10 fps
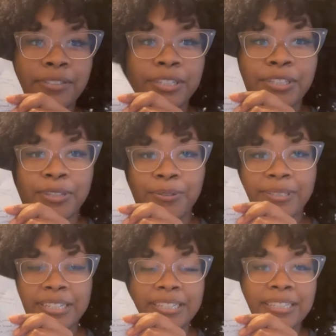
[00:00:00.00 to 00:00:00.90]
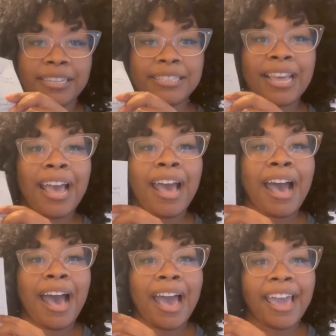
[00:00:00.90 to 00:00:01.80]
excuse these things.
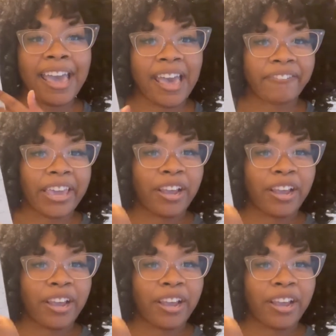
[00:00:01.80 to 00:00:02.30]
I have